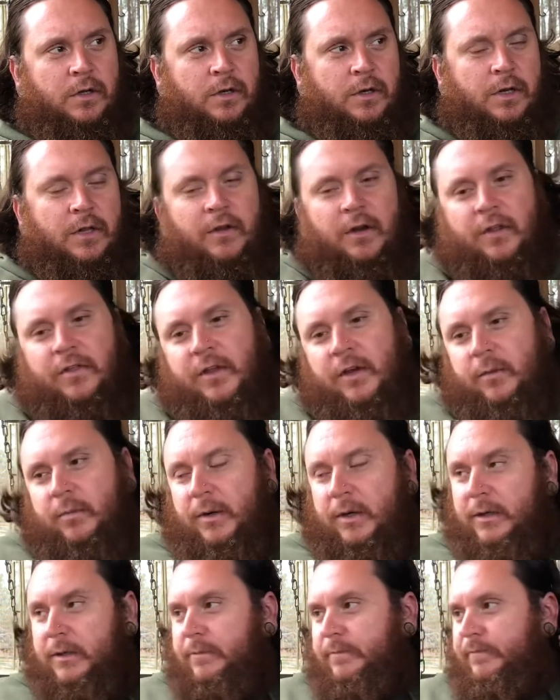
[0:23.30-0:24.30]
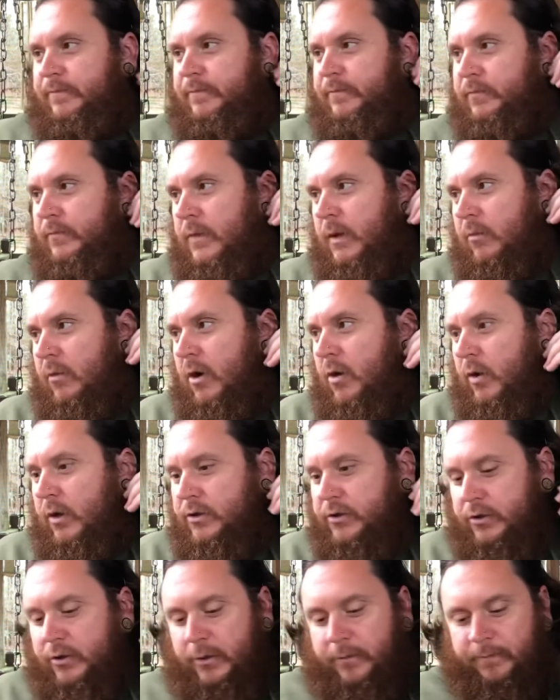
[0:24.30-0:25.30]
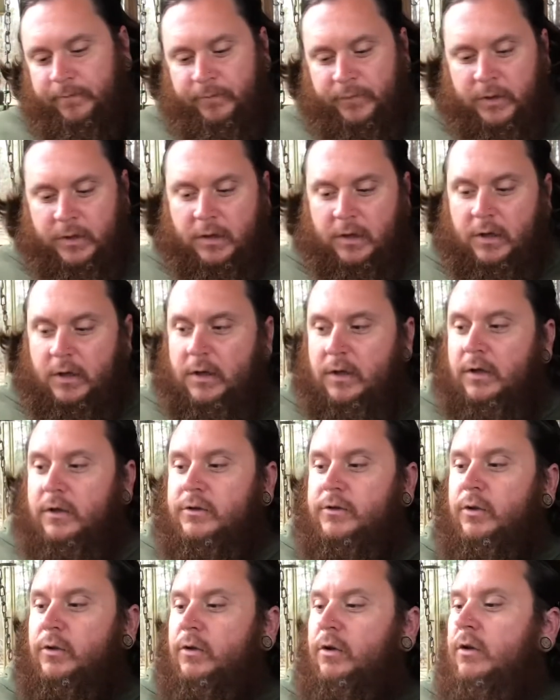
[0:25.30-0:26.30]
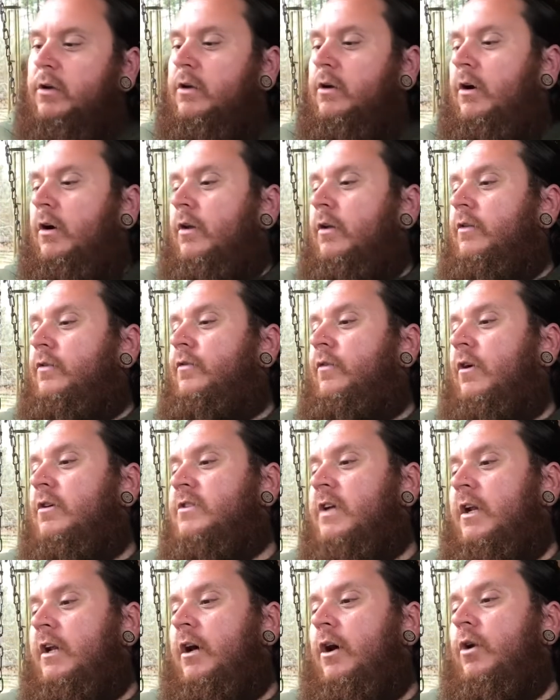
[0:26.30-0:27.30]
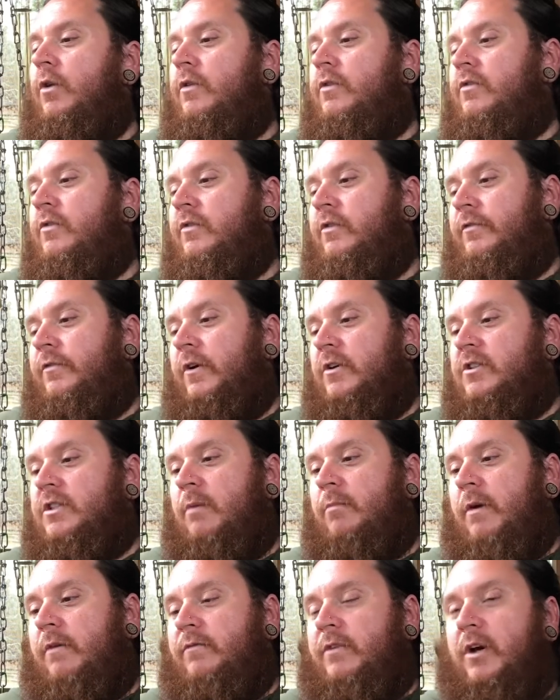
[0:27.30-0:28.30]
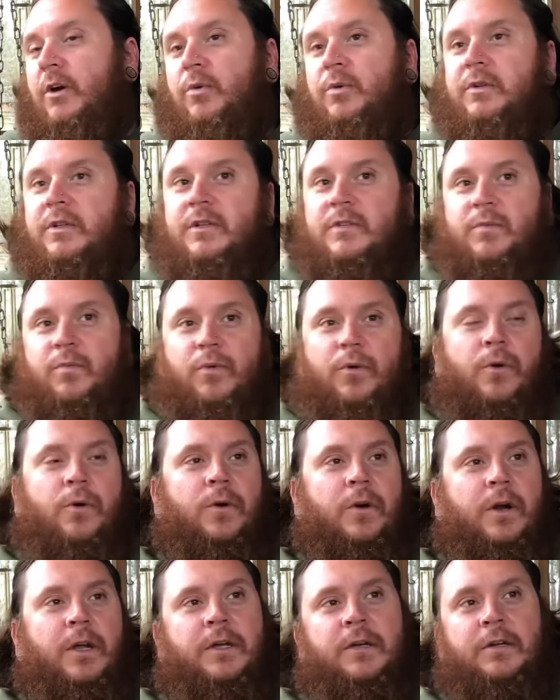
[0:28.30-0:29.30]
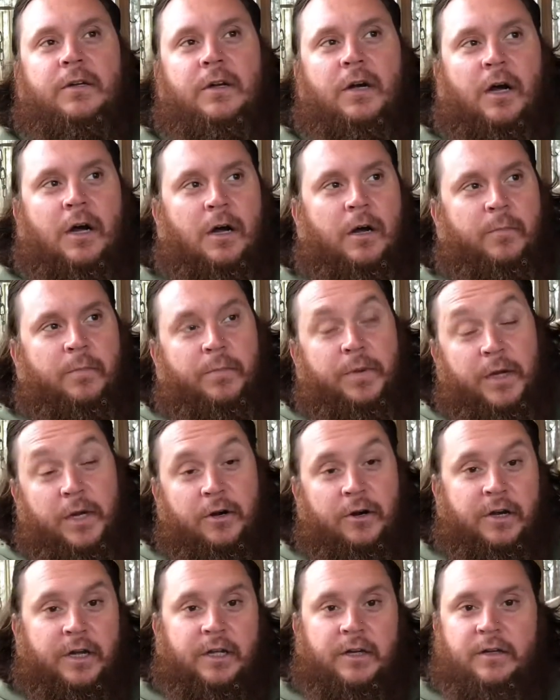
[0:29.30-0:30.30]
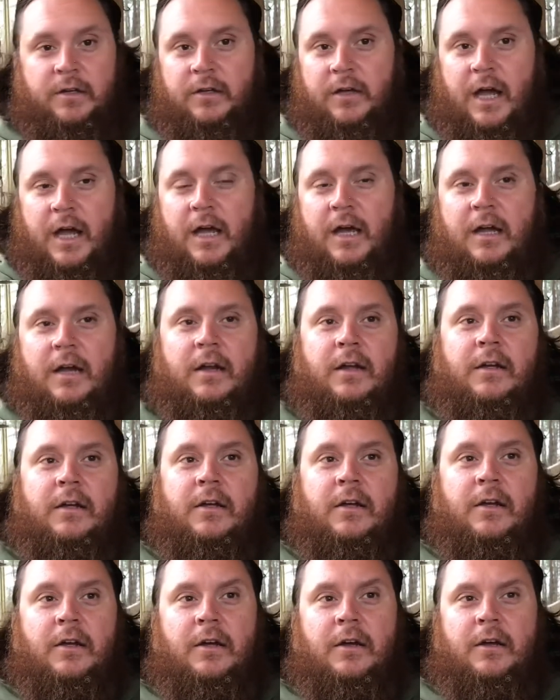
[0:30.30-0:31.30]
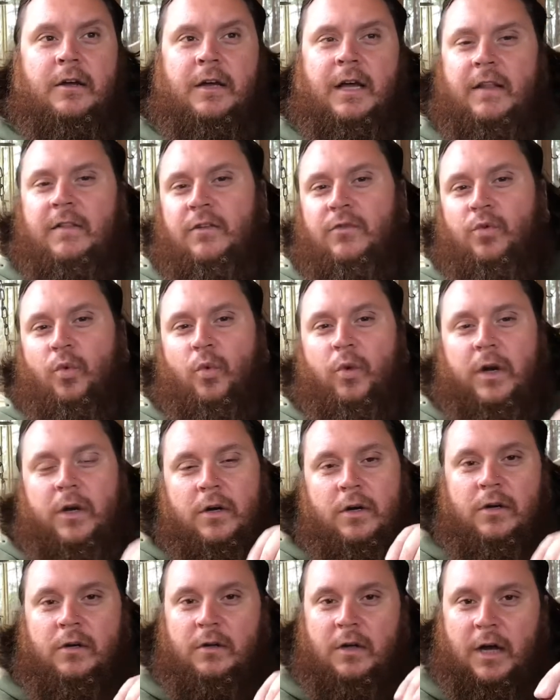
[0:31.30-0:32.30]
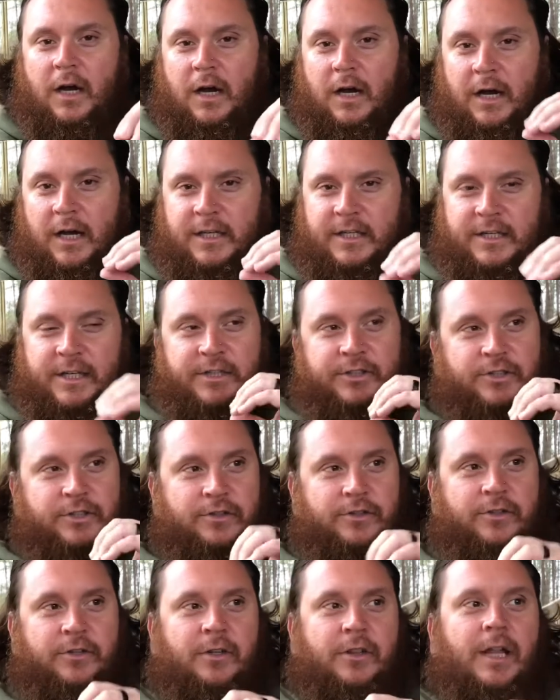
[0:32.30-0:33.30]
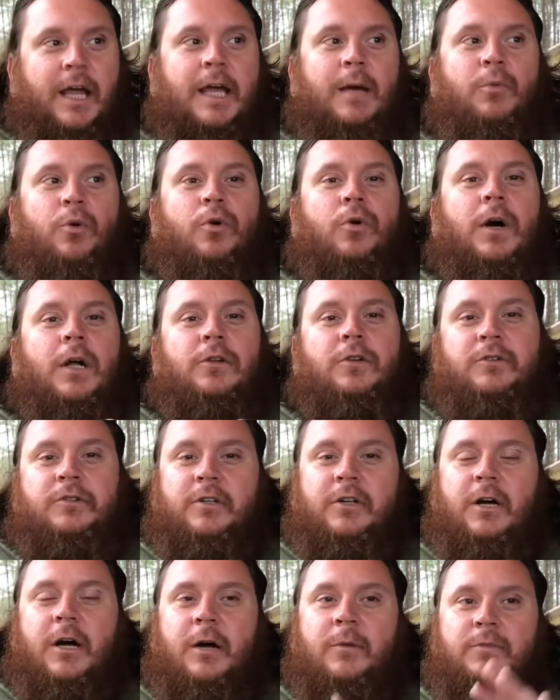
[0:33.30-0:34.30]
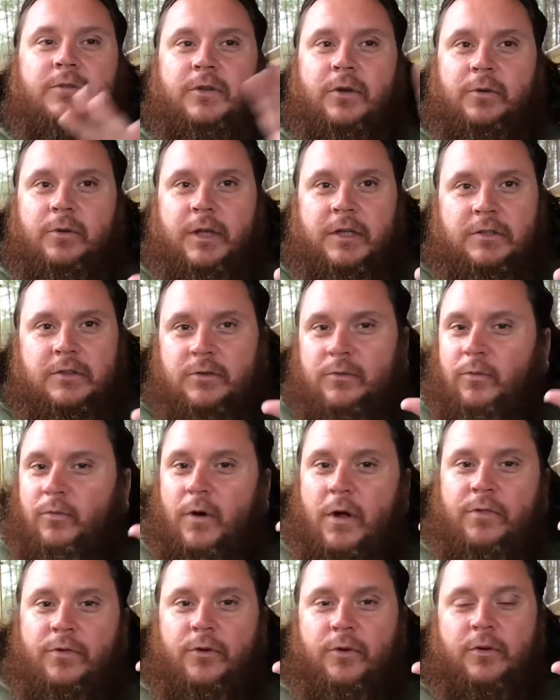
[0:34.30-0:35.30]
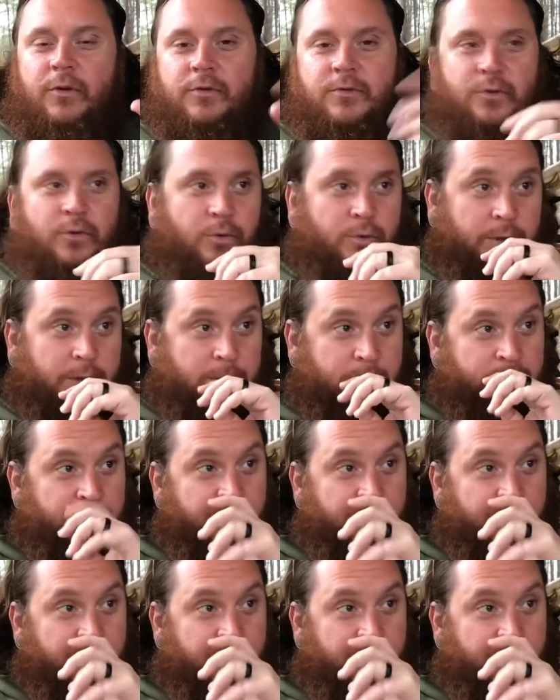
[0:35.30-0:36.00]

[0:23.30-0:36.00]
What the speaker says: Now that I think about it, I'm not quite sure. So look, y'all, as far as I know, this is the first time I've dealt with this brewery, period. And in this weird addition to the label, I looked it up. So let's run through this real quick.